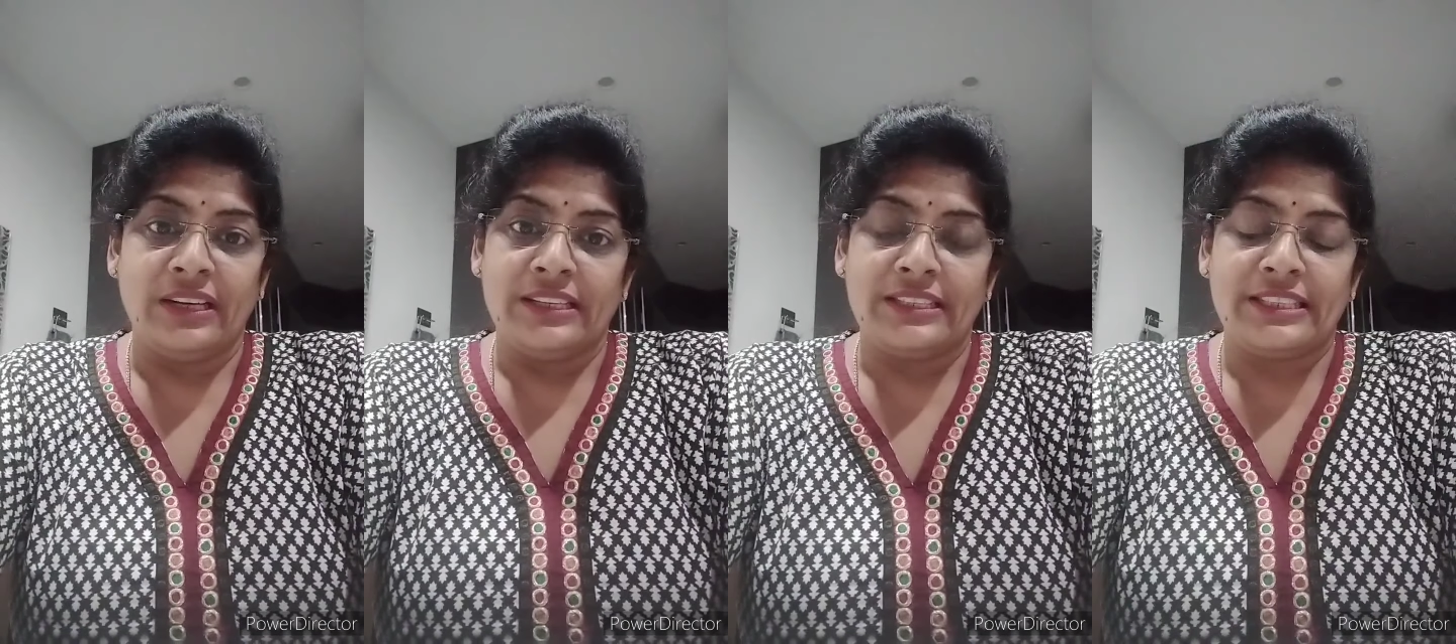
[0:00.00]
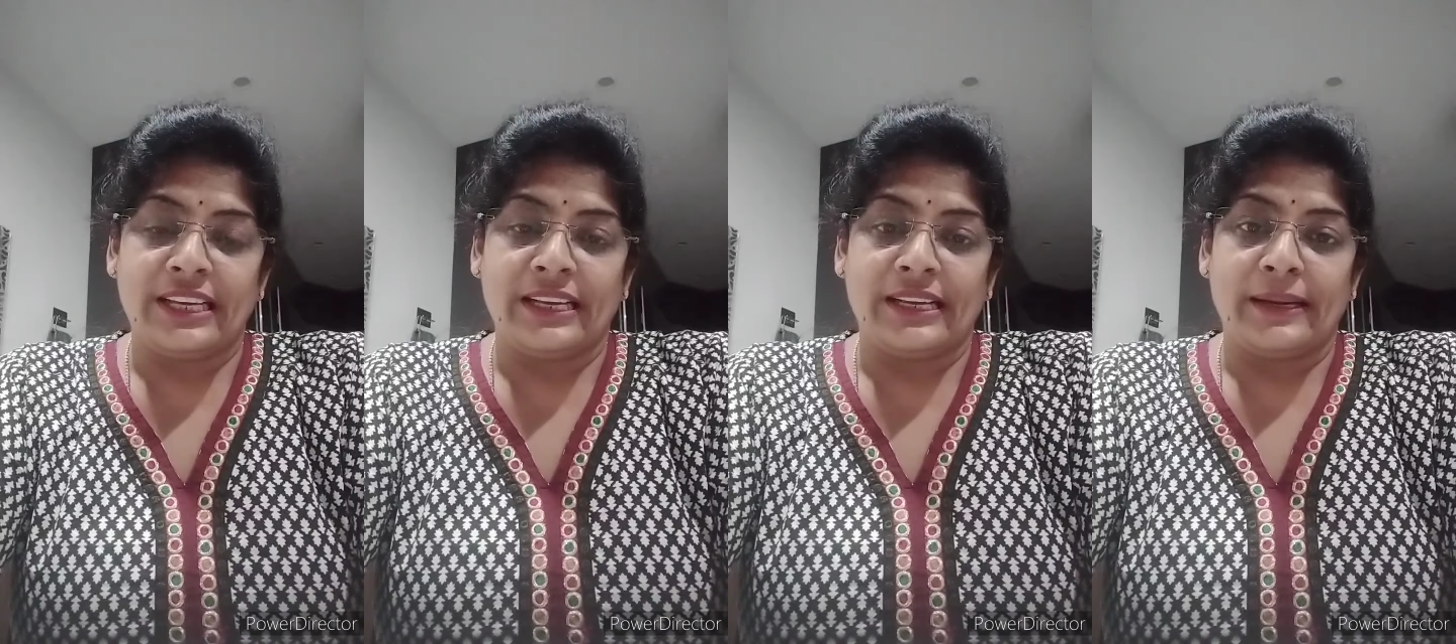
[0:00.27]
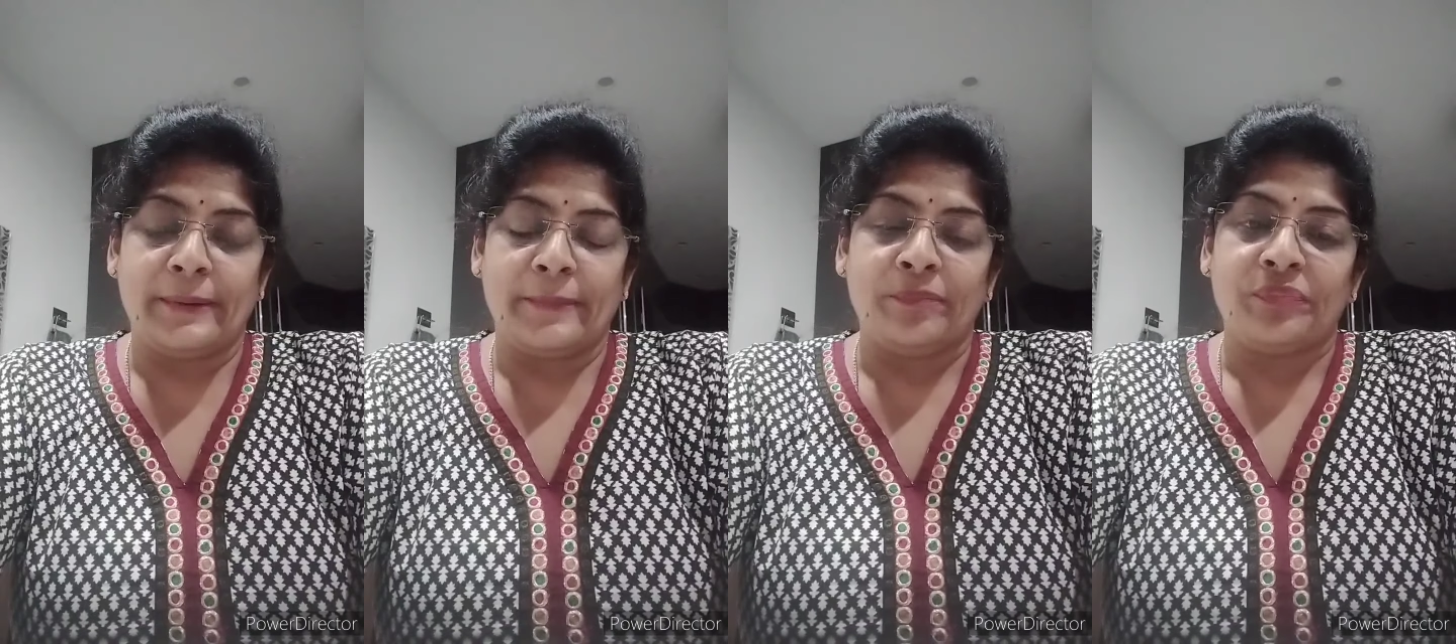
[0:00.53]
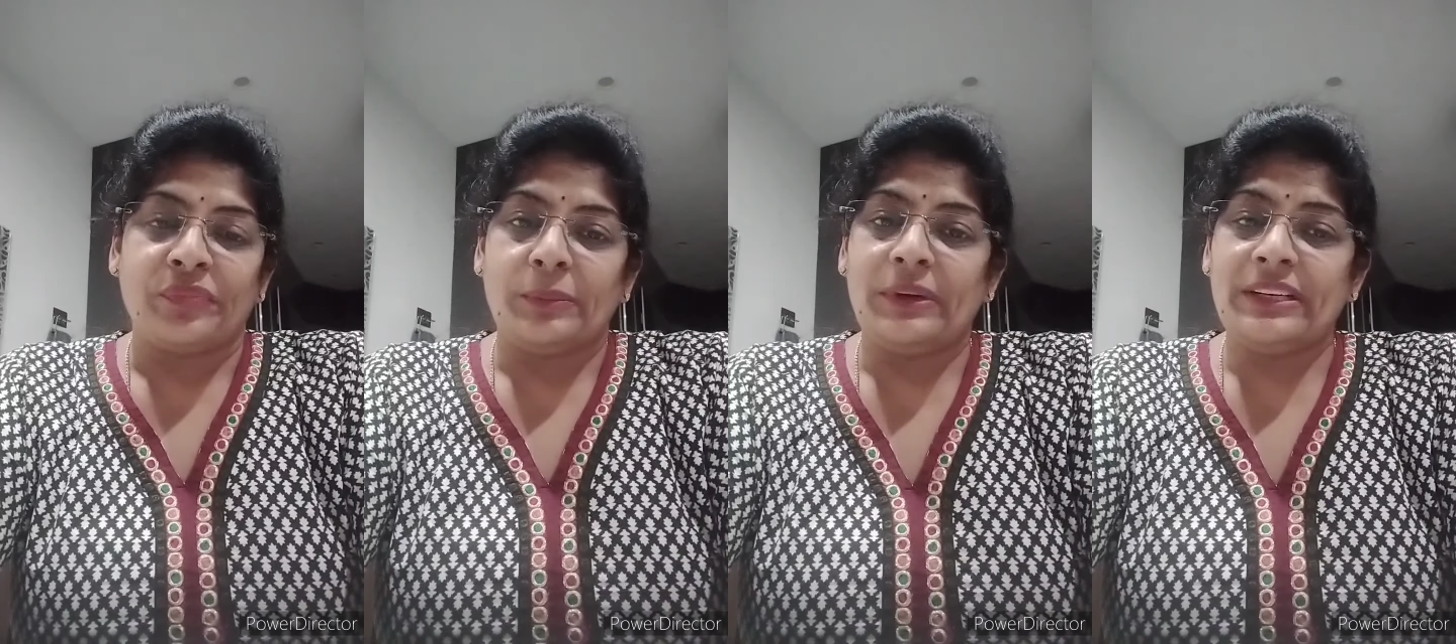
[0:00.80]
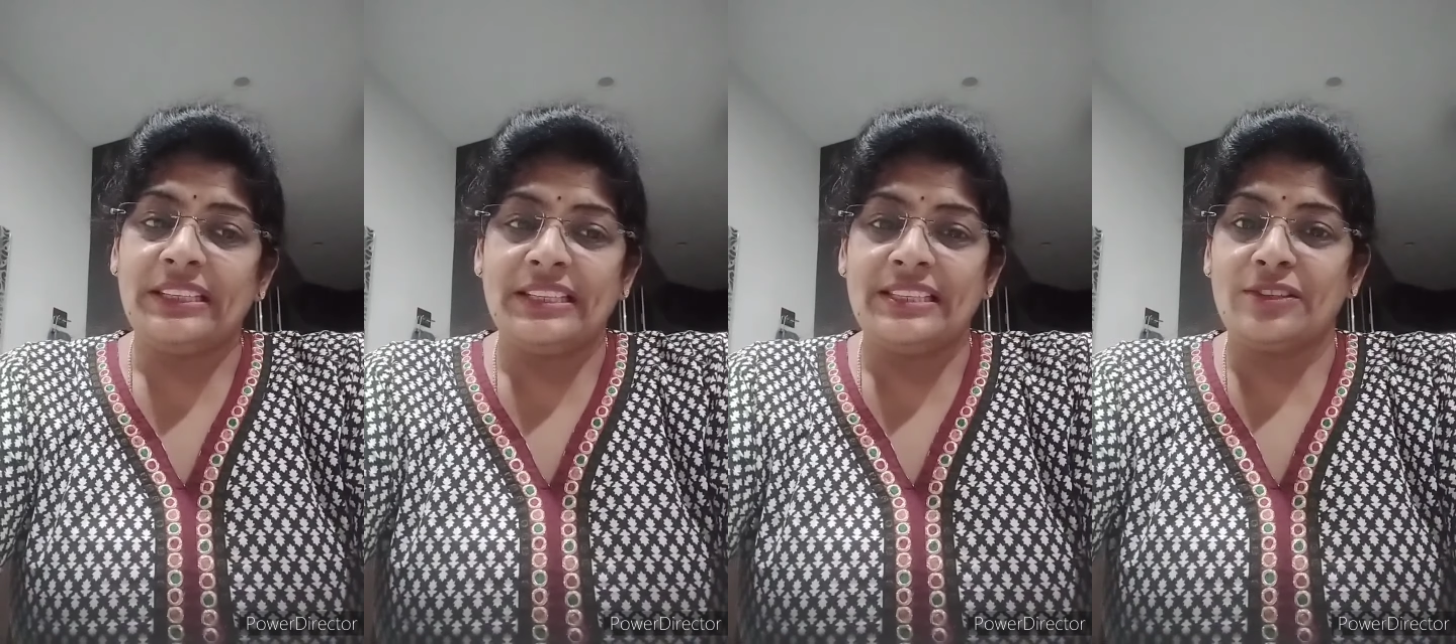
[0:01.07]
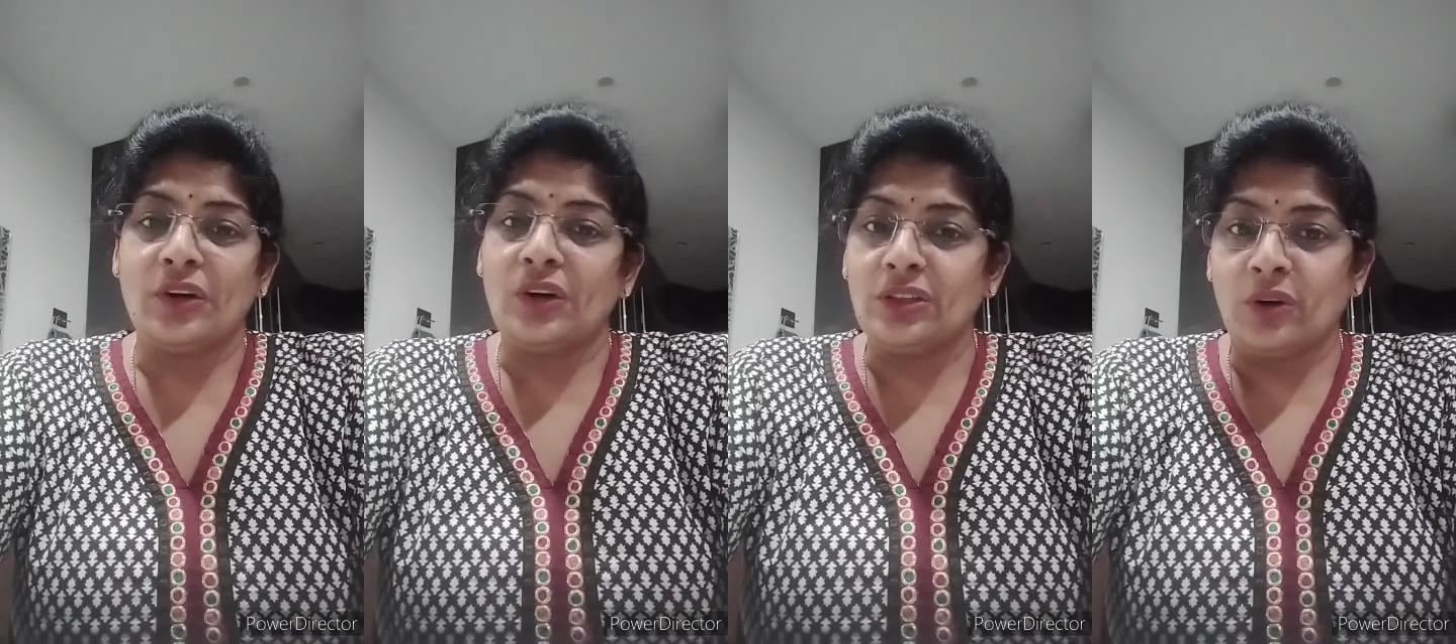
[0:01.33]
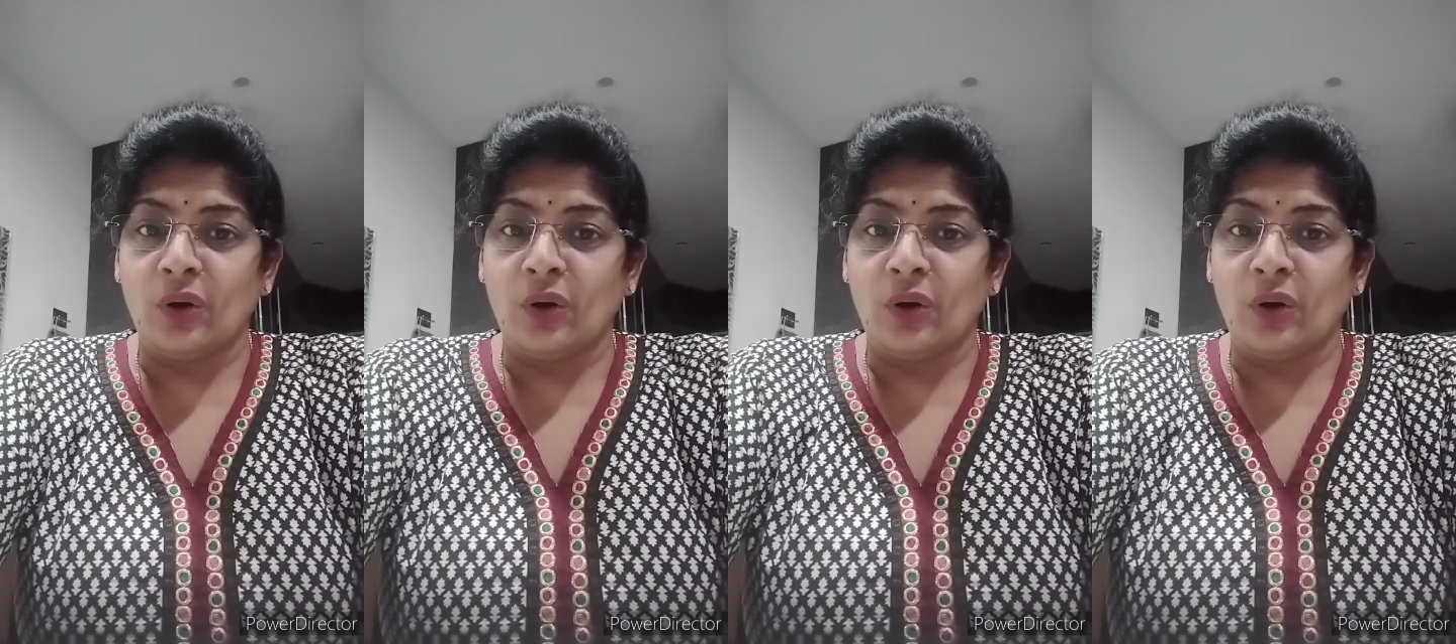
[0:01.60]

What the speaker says: taken. But it is not